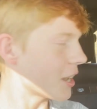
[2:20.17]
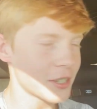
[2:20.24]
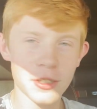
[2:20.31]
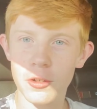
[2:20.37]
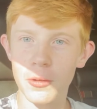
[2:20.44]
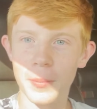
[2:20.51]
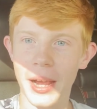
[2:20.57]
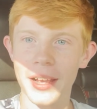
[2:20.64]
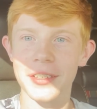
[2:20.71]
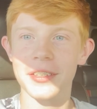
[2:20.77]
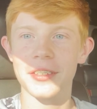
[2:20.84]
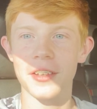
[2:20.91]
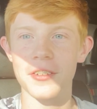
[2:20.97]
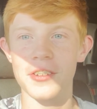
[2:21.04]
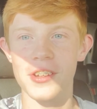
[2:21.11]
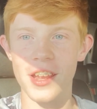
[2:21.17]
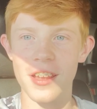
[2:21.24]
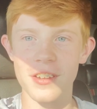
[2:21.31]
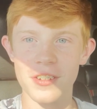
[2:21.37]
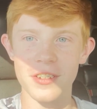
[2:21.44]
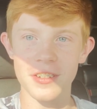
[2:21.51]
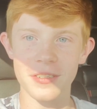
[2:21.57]
School Bass
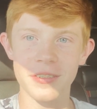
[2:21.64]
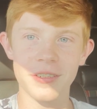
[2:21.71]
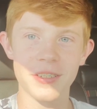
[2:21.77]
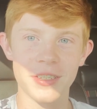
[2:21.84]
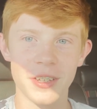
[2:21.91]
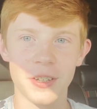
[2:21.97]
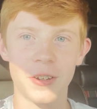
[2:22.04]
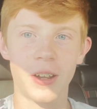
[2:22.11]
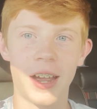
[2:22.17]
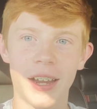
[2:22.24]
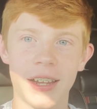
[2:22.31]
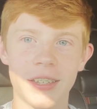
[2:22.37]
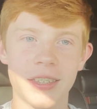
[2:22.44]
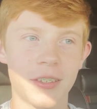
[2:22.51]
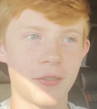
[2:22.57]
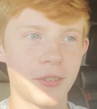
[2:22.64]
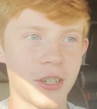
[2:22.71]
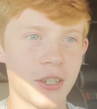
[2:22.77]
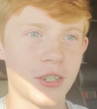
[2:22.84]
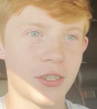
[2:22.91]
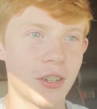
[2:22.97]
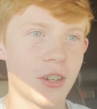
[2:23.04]
Association. So I get to
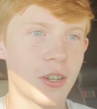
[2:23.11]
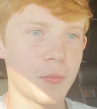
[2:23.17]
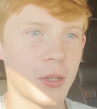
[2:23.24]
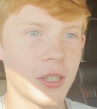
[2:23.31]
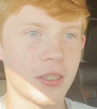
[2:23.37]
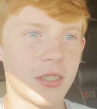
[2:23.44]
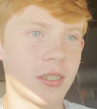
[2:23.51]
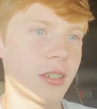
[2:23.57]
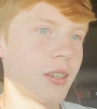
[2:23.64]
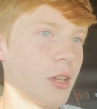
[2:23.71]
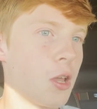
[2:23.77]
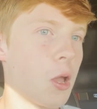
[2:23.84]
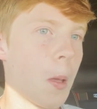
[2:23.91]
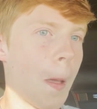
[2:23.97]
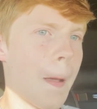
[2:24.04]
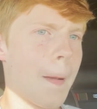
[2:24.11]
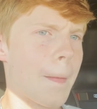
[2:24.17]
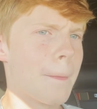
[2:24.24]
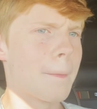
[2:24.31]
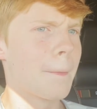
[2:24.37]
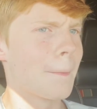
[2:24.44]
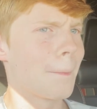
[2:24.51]
fish tournaments.
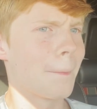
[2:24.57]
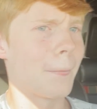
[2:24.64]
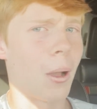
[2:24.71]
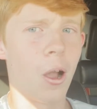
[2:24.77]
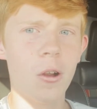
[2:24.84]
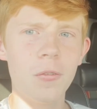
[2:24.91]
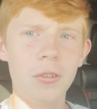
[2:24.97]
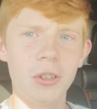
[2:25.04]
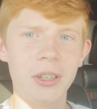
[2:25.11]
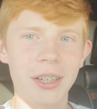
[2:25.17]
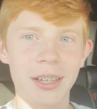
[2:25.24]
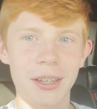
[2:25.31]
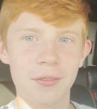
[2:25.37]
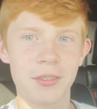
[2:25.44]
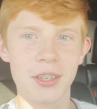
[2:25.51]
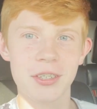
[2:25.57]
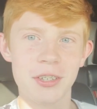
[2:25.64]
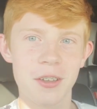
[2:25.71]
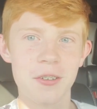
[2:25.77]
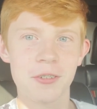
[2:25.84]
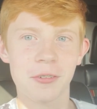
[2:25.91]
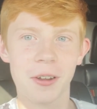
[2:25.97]
Hopefully, if this
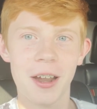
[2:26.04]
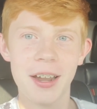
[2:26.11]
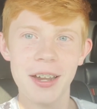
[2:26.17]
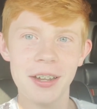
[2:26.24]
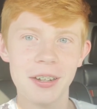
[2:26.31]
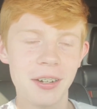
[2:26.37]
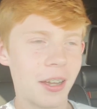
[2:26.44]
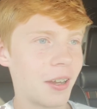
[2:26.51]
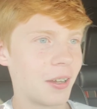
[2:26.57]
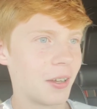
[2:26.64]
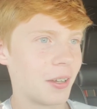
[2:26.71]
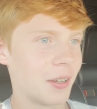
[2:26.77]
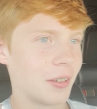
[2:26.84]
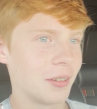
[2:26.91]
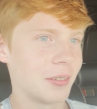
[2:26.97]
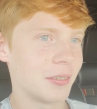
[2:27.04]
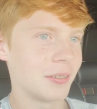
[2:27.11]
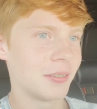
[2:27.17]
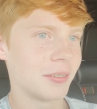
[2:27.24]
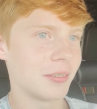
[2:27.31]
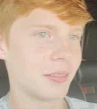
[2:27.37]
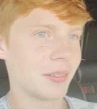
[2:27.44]
goes right,
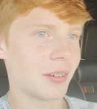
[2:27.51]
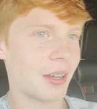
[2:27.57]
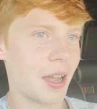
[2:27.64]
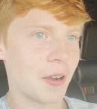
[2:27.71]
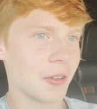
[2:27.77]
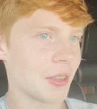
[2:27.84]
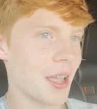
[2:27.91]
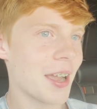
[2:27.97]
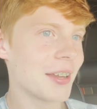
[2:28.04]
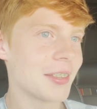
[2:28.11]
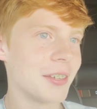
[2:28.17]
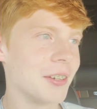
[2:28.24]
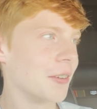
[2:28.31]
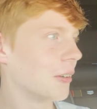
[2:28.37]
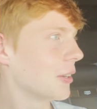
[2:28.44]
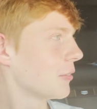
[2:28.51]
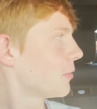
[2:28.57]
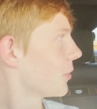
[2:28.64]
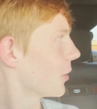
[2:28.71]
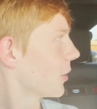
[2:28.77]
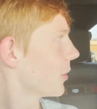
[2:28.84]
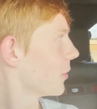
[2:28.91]
I would like to do it
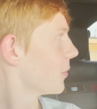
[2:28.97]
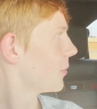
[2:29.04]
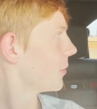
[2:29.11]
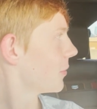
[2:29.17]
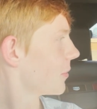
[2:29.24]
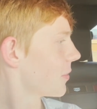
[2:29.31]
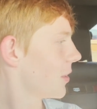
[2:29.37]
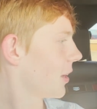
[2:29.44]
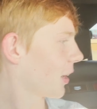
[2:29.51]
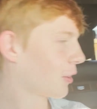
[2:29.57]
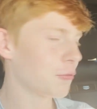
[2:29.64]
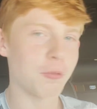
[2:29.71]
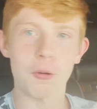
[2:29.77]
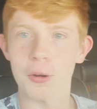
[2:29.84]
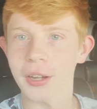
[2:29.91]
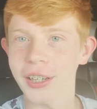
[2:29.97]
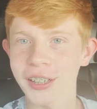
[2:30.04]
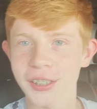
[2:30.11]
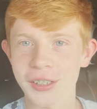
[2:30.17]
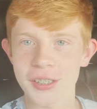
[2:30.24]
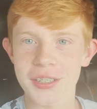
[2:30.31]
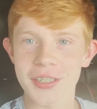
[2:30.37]
for the next 4
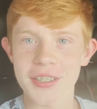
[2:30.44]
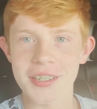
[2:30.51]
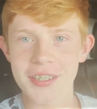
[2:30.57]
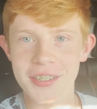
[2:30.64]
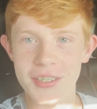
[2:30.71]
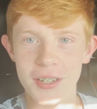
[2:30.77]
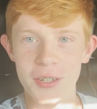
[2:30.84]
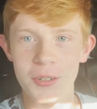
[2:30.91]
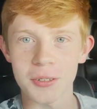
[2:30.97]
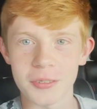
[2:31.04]
years. So